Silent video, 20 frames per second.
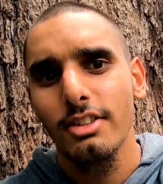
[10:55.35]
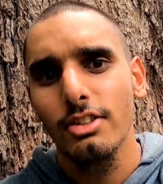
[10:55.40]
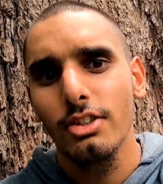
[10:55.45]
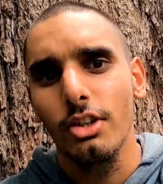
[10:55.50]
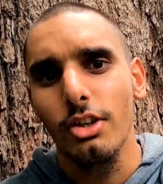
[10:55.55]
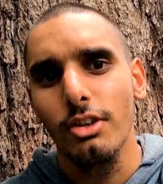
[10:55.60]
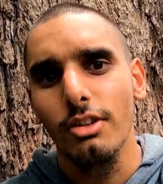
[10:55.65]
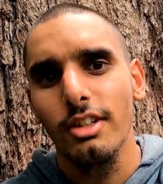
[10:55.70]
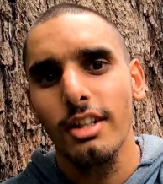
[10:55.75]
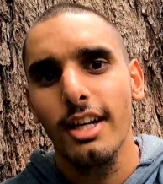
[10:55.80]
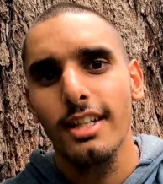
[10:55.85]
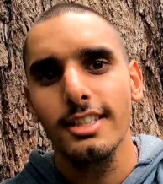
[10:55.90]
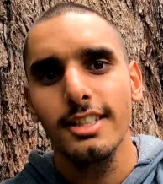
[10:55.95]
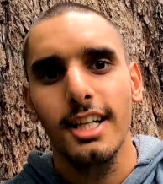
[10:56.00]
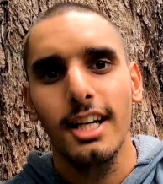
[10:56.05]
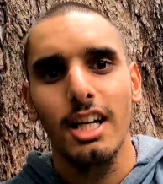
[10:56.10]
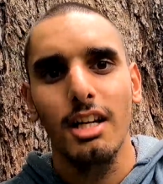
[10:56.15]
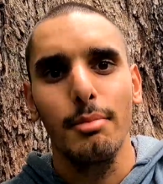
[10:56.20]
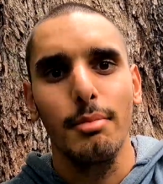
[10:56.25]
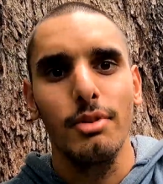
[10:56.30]
So yeah,
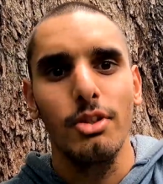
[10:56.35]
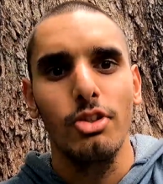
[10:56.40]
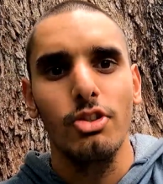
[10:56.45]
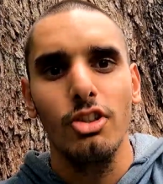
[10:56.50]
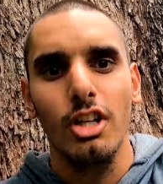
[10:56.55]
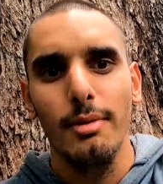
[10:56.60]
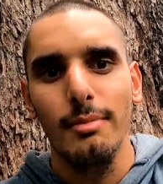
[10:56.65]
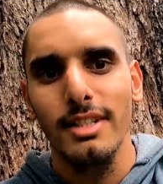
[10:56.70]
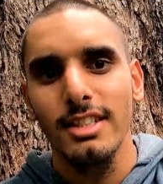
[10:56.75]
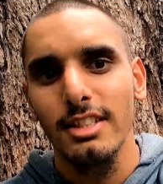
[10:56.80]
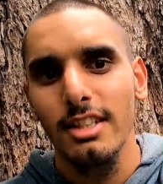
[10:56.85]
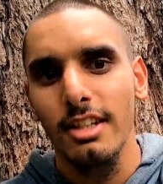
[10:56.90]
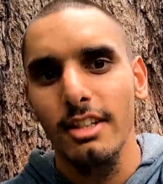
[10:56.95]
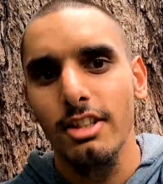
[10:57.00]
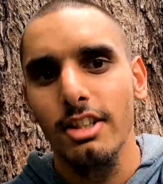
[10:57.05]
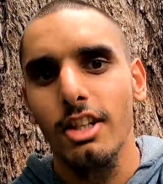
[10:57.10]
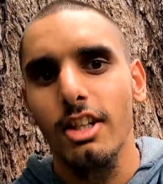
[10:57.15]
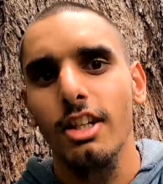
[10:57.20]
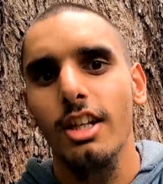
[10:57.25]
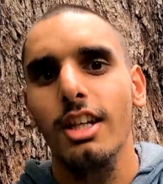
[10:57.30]
started up a new trimester
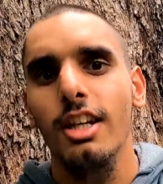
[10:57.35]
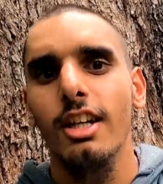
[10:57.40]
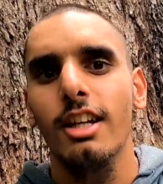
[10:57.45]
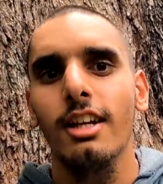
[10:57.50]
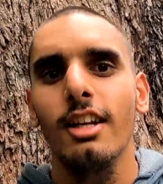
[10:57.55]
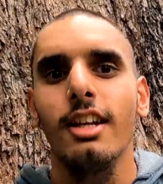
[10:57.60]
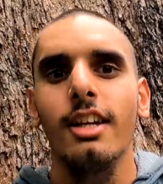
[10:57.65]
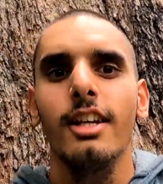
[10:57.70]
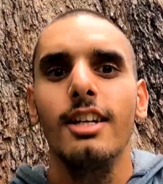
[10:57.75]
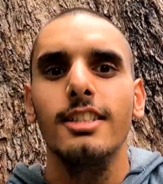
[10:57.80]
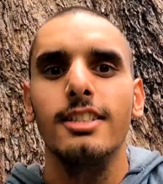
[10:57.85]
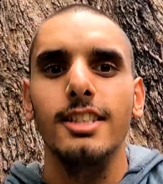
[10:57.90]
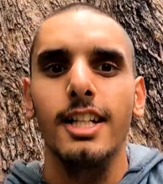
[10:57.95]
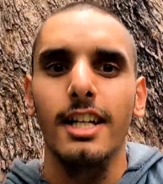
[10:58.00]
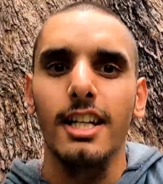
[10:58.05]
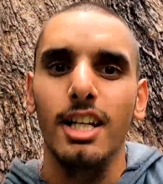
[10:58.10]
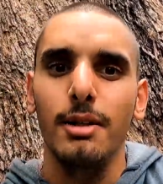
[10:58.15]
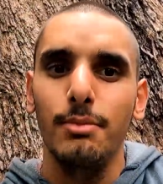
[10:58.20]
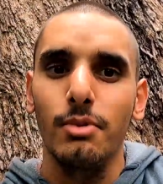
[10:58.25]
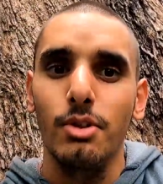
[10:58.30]
at uni,
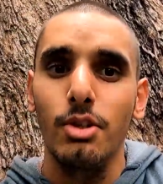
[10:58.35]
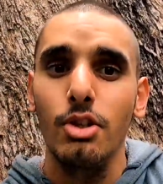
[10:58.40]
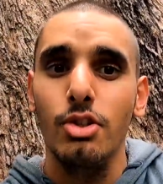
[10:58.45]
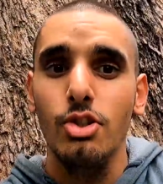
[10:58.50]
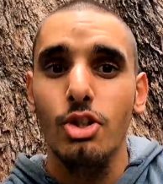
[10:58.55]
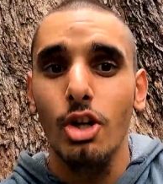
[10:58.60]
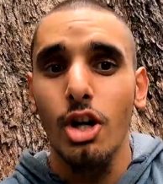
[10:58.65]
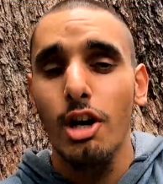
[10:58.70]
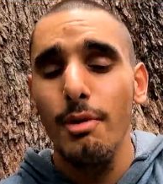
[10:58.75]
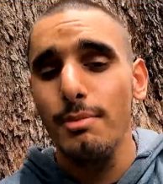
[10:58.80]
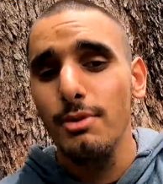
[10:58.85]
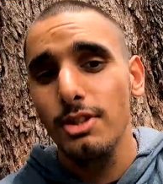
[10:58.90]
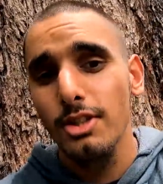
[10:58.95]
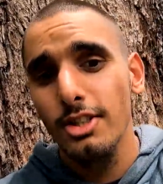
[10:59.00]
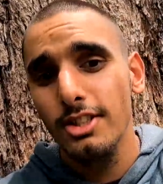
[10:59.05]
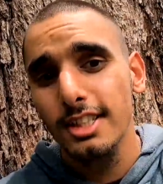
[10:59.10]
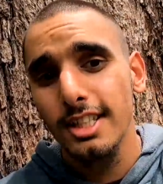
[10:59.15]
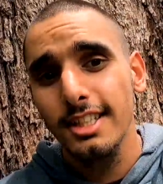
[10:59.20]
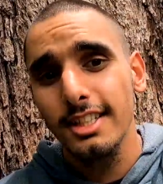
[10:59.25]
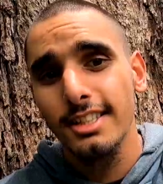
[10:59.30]
starting up the new job.
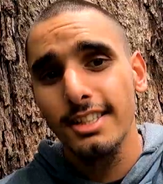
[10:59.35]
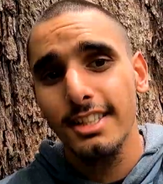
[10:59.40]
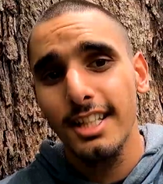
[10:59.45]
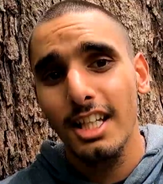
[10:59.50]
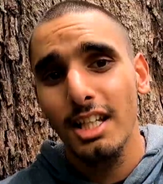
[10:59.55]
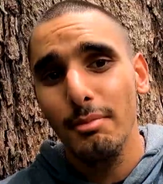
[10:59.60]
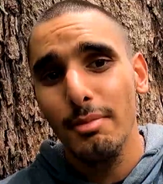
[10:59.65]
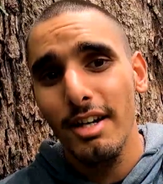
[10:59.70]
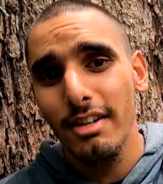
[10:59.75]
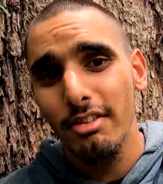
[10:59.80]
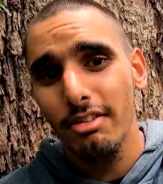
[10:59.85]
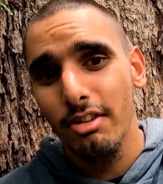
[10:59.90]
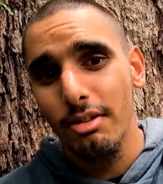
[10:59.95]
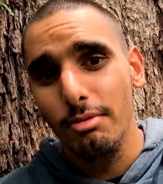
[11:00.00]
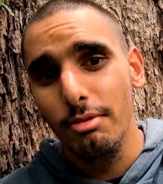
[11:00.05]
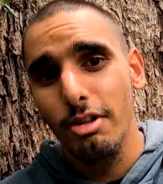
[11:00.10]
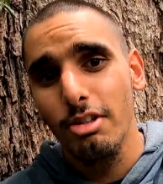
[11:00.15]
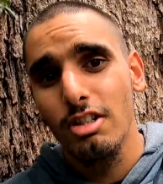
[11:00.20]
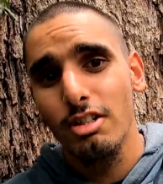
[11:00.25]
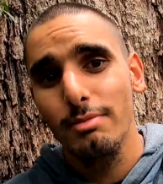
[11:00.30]
So since getting back from
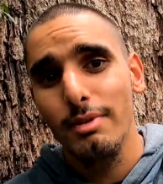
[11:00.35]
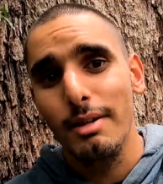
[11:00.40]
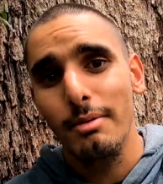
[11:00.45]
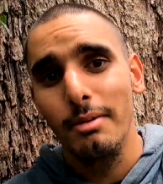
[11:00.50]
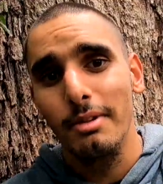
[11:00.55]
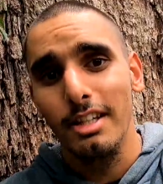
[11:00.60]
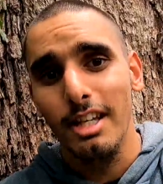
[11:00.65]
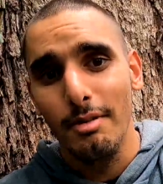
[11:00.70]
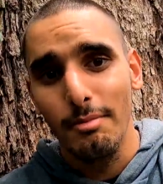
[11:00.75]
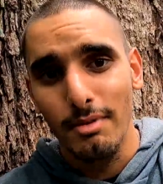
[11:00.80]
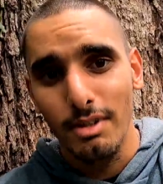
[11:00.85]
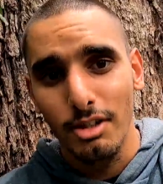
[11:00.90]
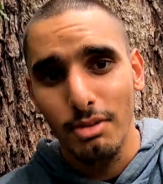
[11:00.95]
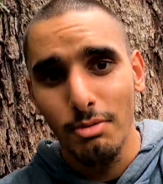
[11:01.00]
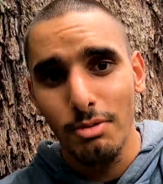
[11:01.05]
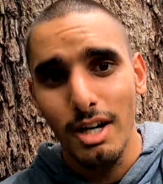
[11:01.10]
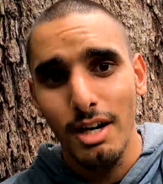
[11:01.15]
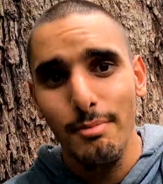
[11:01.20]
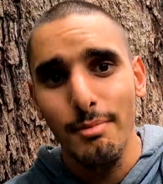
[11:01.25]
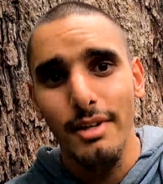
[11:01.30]
the road trip, I really have been
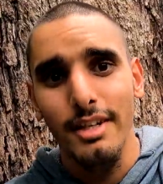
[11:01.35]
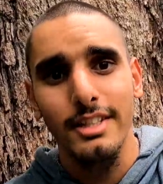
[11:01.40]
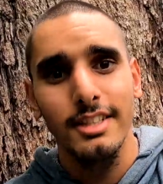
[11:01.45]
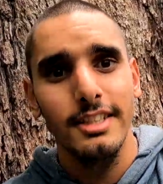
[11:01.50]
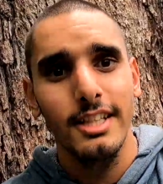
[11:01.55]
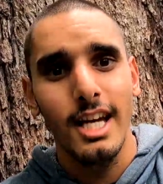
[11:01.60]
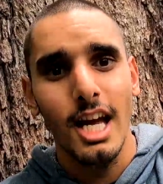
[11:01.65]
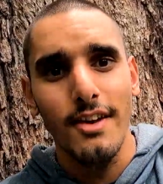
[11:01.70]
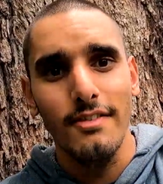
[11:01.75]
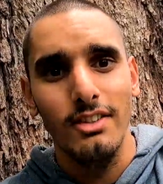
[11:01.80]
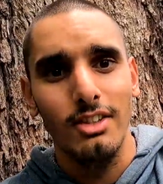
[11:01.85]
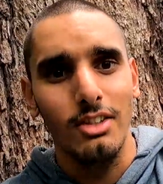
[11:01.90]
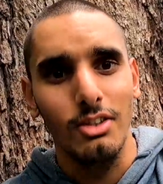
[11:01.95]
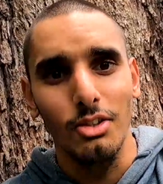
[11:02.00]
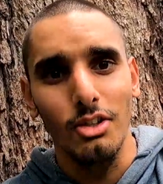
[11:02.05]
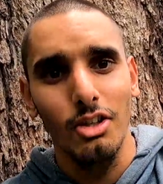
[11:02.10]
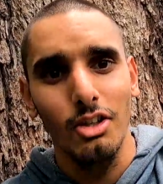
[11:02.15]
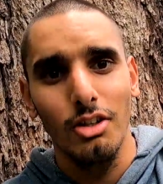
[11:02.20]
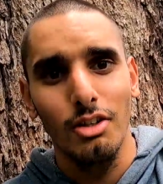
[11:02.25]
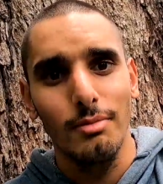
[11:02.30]
quite busy. I haven't
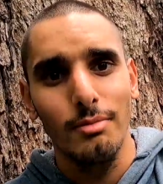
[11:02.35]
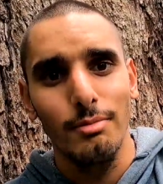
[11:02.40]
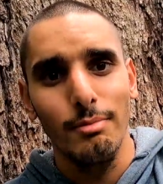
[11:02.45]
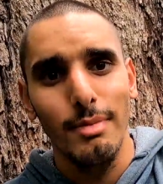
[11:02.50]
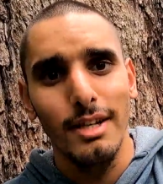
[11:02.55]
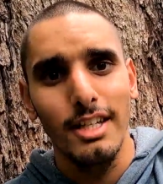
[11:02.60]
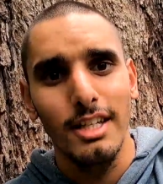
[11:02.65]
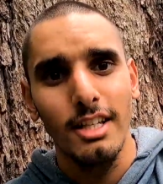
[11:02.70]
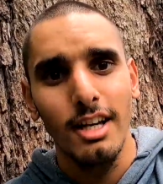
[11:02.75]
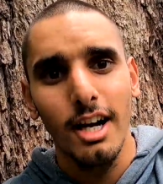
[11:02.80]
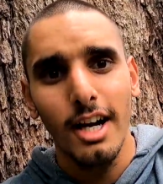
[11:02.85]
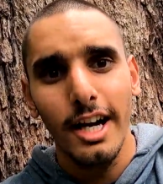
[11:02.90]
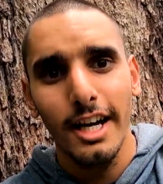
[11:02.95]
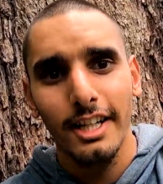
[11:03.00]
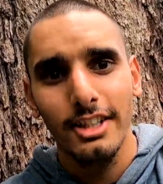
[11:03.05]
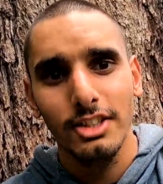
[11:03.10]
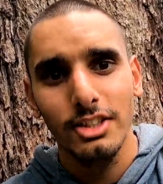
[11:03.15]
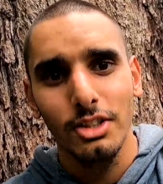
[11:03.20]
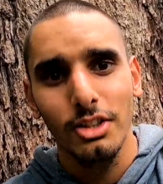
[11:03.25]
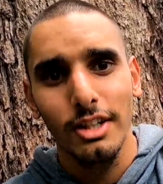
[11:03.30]
gone on many
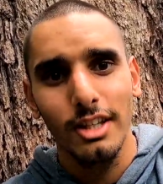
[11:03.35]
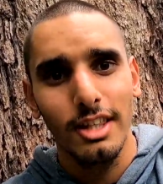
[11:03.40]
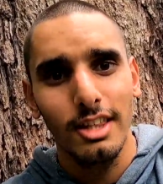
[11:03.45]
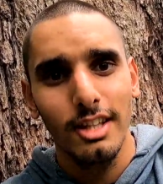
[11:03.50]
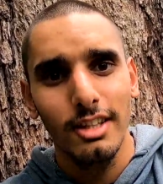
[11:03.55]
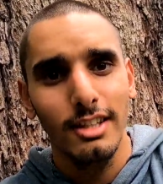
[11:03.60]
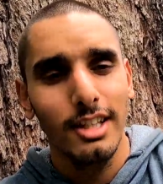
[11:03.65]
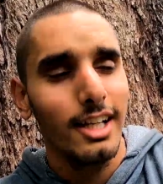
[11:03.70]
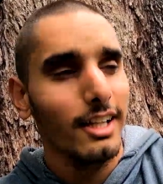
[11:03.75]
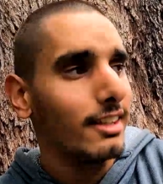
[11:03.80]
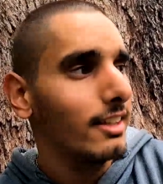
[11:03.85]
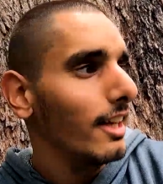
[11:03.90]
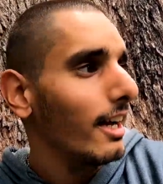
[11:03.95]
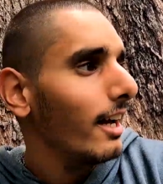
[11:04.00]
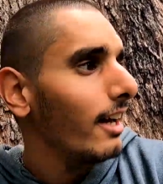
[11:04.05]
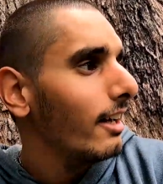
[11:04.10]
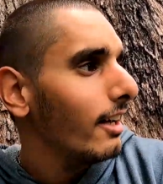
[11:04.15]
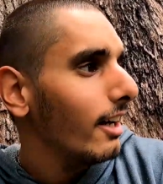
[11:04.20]
hikes or anything like that.